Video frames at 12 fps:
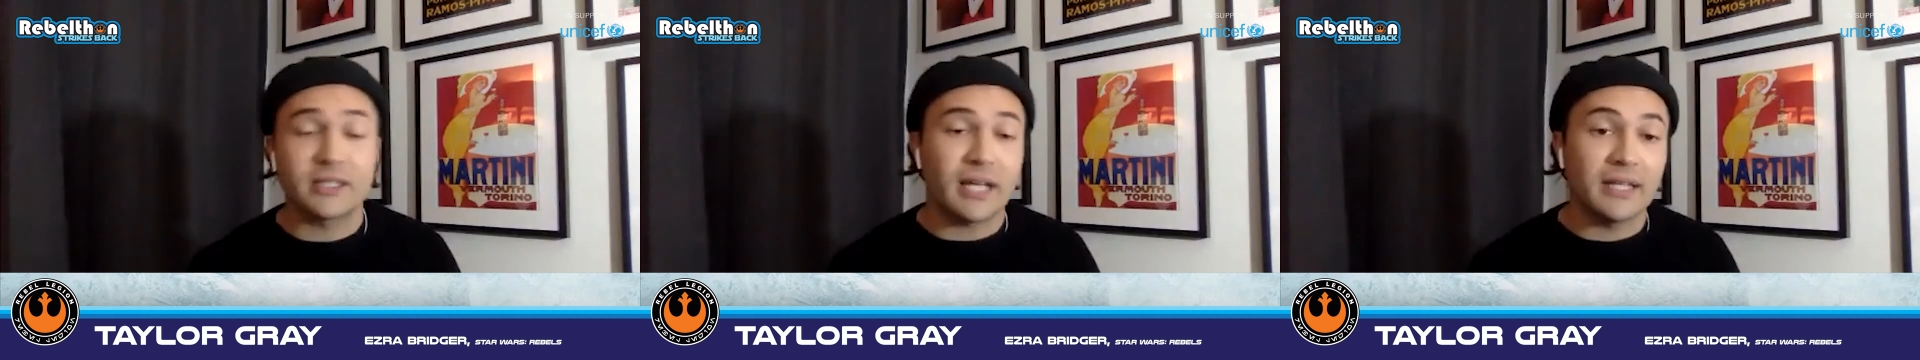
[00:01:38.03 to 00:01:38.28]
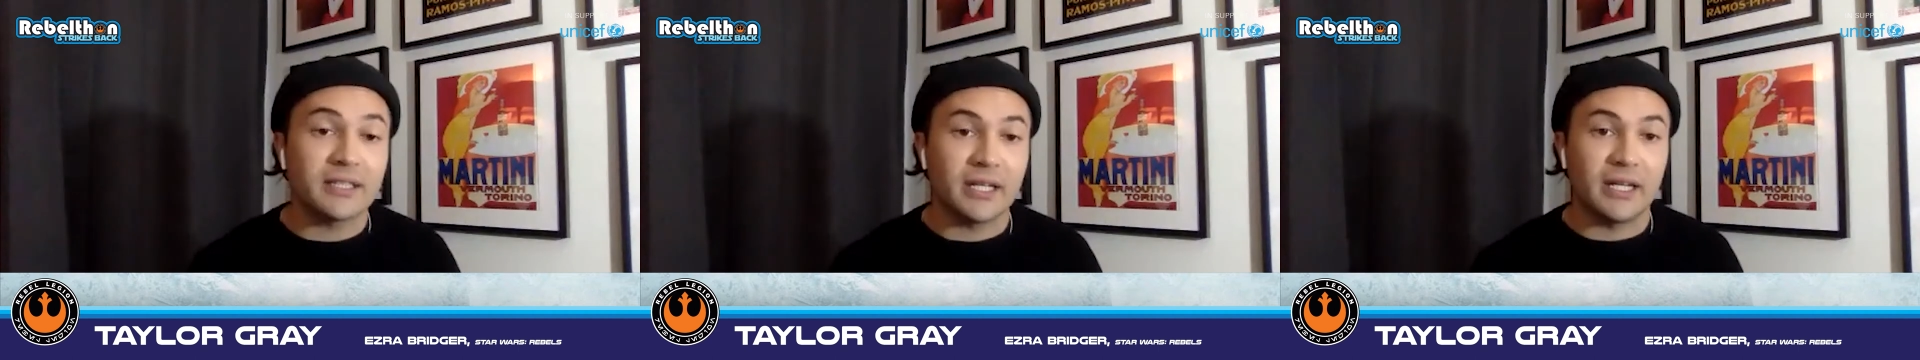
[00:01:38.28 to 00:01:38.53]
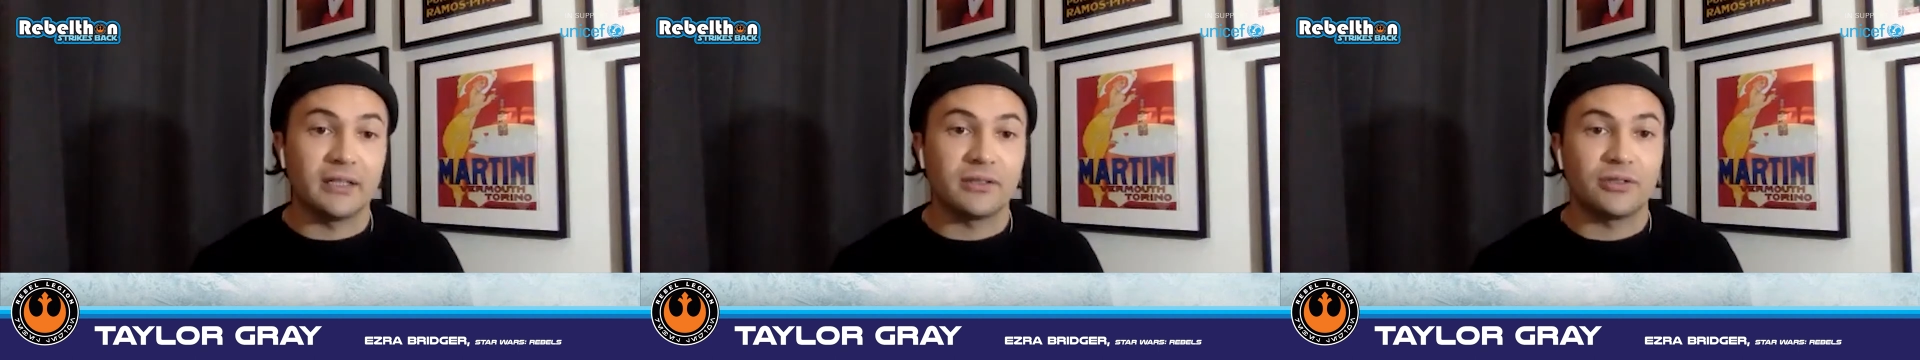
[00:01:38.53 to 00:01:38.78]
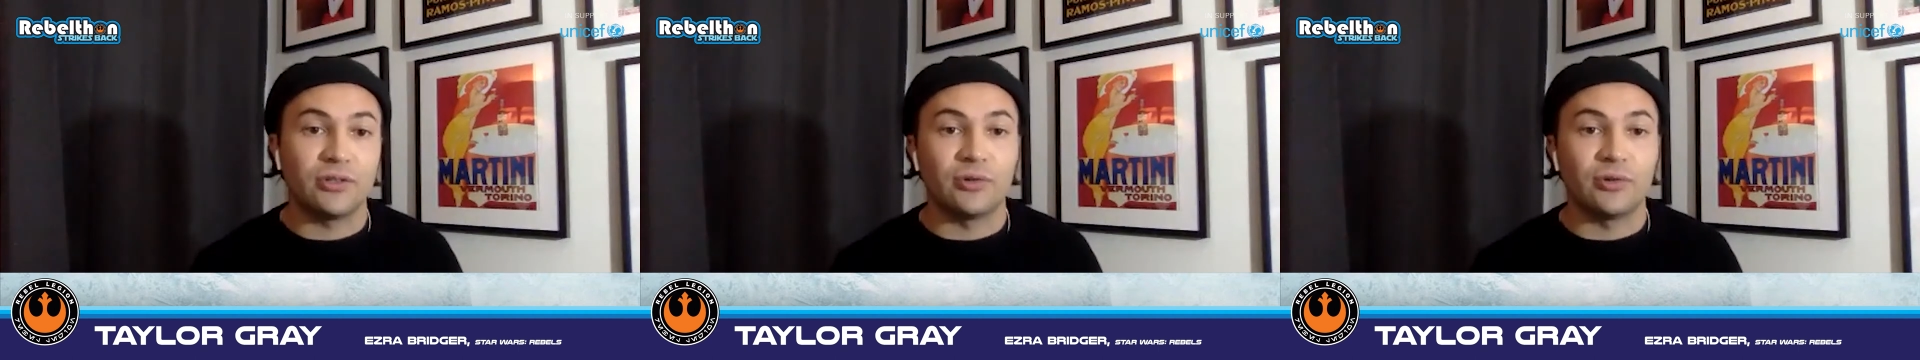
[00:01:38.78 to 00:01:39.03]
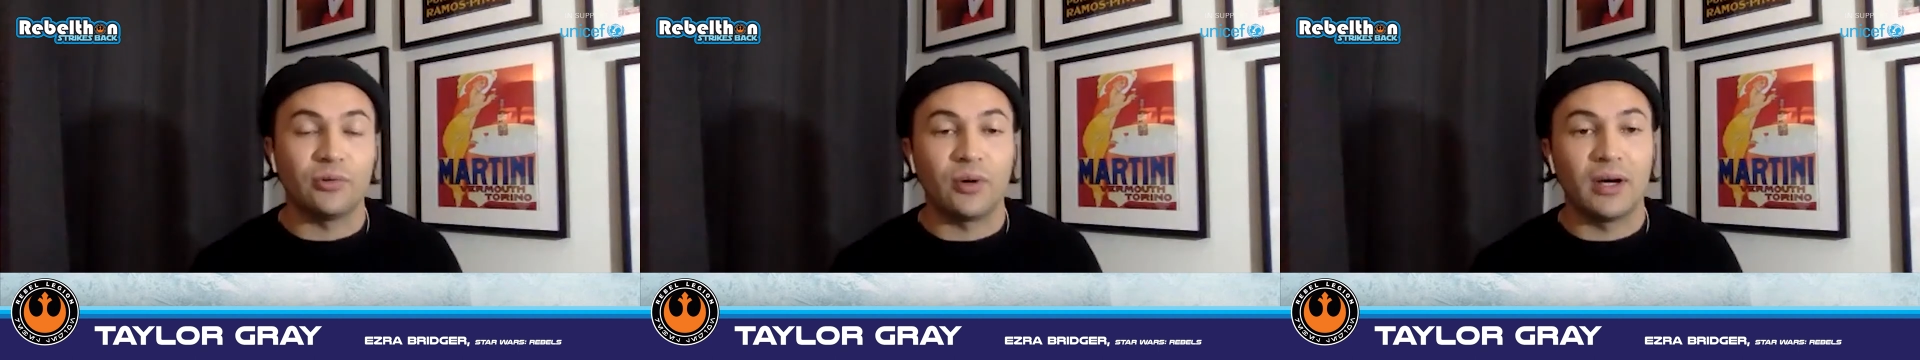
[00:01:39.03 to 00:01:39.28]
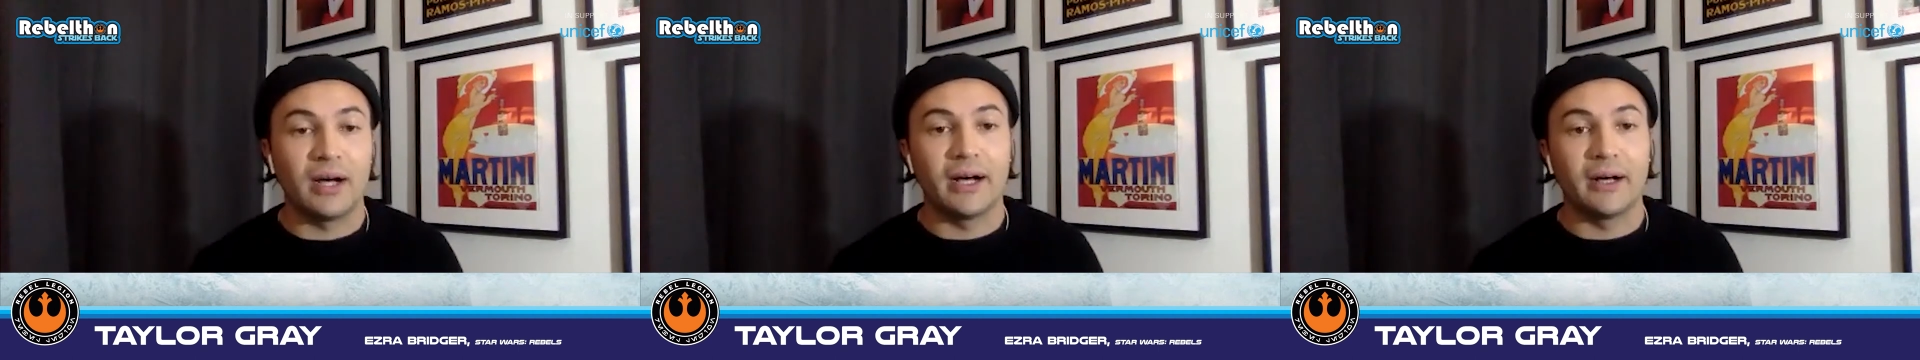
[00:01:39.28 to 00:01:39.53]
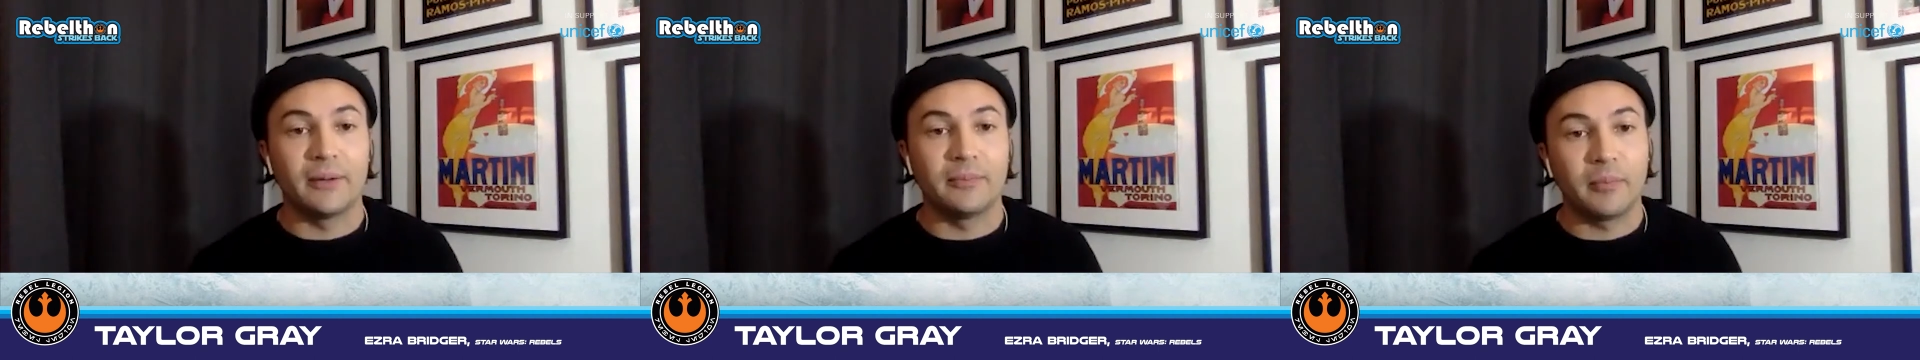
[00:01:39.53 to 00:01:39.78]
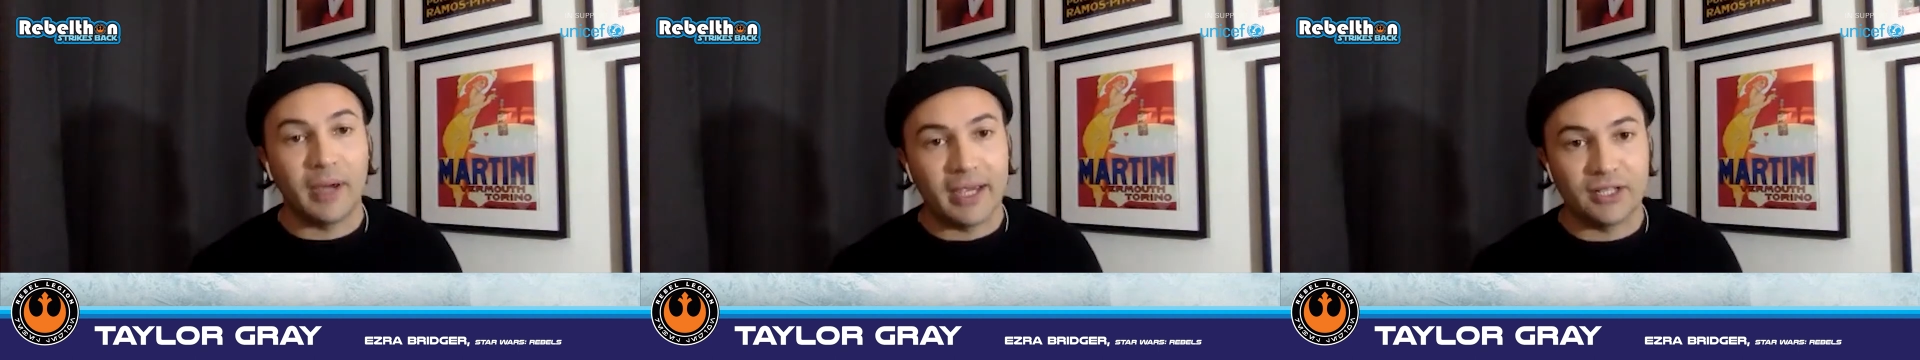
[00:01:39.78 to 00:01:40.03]
sent it in to um,
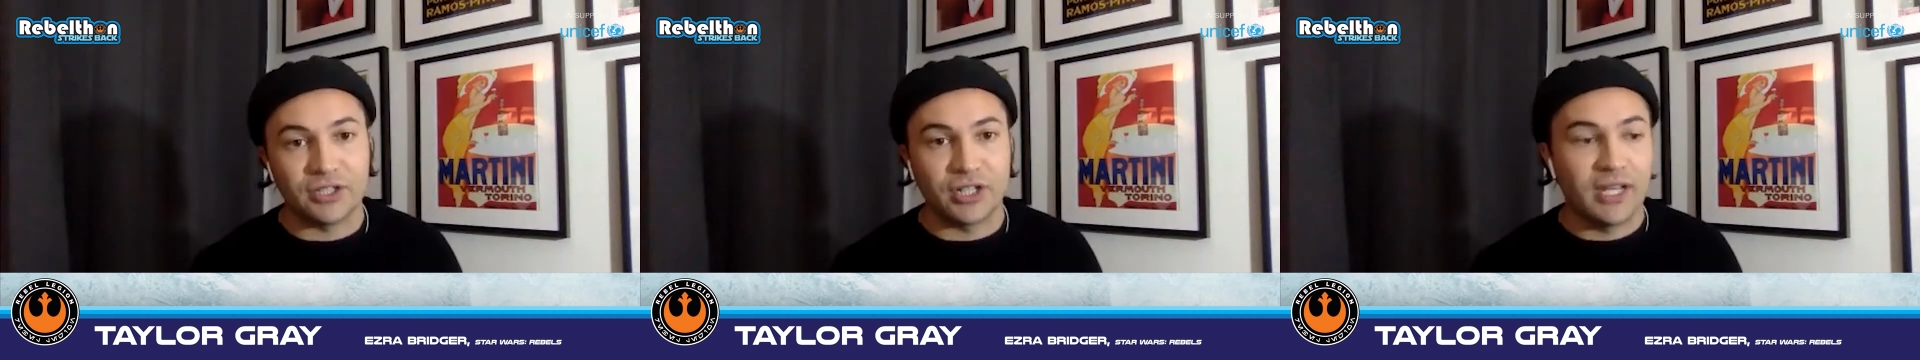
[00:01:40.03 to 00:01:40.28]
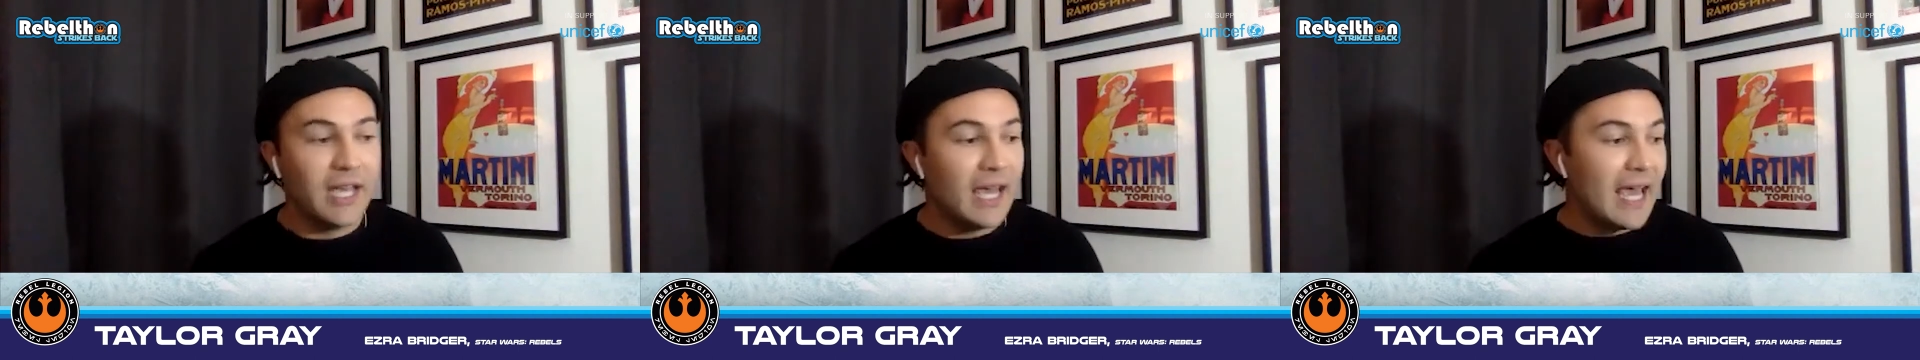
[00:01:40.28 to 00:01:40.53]
my agent,